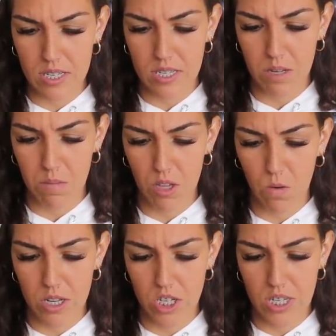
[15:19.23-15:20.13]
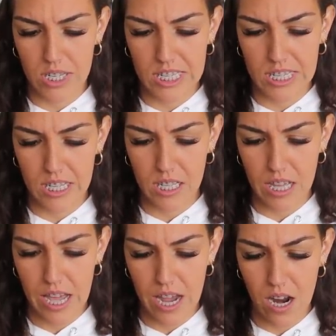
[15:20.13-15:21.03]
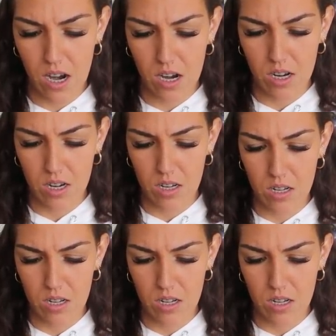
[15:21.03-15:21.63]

some of the questions there.